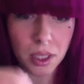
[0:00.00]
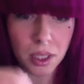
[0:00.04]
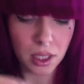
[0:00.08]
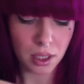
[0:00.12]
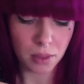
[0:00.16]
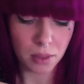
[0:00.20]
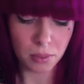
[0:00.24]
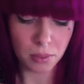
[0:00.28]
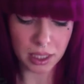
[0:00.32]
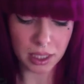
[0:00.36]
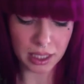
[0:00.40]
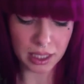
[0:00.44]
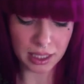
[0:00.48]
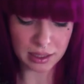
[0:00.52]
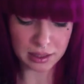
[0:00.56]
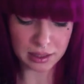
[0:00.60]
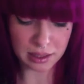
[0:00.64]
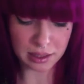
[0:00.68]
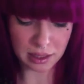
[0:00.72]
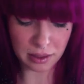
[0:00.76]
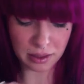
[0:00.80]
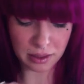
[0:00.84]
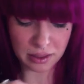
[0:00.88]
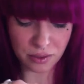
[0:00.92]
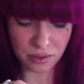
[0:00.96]
but
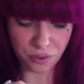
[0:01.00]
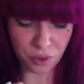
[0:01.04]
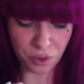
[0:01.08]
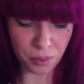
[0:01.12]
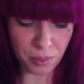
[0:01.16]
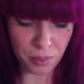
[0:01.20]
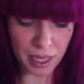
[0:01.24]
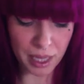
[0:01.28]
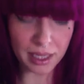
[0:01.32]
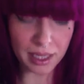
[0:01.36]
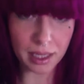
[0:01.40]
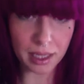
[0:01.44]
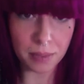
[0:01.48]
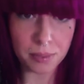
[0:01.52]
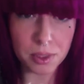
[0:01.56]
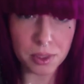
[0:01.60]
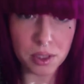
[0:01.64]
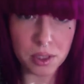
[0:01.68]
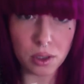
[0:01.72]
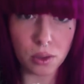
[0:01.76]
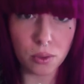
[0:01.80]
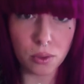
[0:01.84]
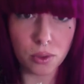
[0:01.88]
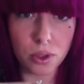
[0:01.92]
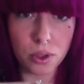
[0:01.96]
it's for makeup.
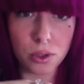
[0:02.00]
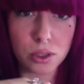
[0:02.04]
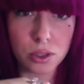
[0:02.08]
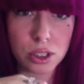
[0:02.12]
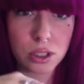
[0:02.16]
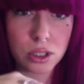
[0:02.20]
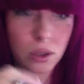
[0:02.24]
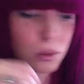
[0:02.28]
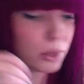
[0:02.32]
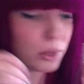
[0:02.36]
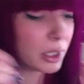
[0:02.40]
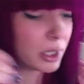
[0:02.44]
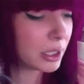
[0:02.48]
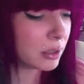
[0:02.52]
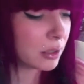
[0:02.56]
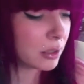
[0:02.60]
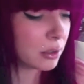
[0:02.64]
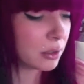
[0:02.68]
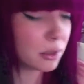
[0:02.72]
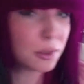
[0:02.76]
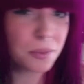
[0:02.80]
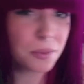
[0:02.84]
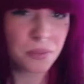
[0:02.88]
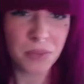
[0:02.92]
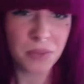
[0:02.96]
So there's no
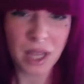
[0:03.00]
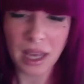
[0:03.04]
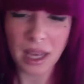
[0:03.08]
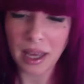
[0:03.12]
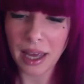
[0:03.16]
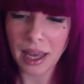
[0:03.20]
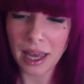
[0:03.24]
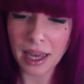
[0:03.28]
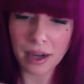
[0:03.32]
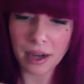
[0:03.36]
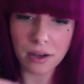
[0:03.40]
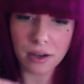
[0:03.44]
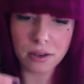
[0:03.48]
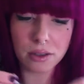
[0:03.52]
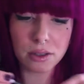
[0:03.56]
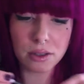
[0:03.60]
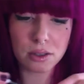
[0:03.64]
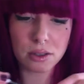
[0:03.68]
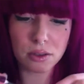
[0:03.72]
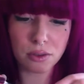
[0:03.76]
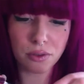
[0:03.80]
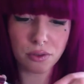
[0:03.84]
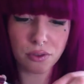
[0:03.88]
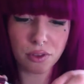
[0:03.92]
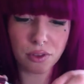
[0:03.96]
little hairs
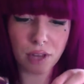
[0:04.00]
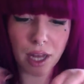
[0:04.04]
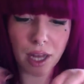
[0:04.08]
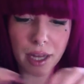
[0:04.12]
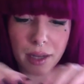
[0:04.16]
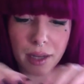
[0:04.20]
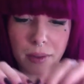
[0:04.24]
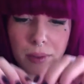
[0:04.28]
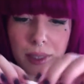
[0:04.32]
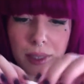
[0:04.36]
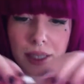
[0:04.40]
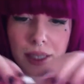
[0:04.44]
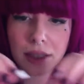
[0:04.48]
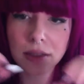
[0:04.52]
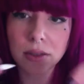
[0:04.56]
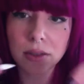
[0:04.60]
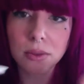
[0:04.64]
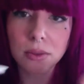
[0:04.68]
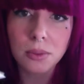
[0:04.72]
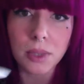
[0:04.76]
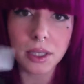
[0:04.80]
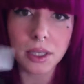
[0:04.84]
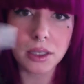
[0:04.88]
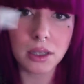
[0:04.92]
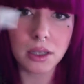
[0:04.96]
or flyaways or
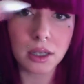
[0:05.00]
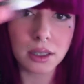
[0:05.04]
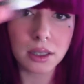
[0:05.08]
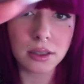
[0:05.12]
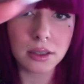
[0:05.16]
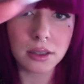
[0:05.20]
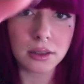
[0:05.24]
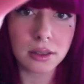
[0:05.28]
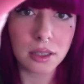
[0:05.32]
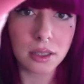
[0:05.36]
whatnot.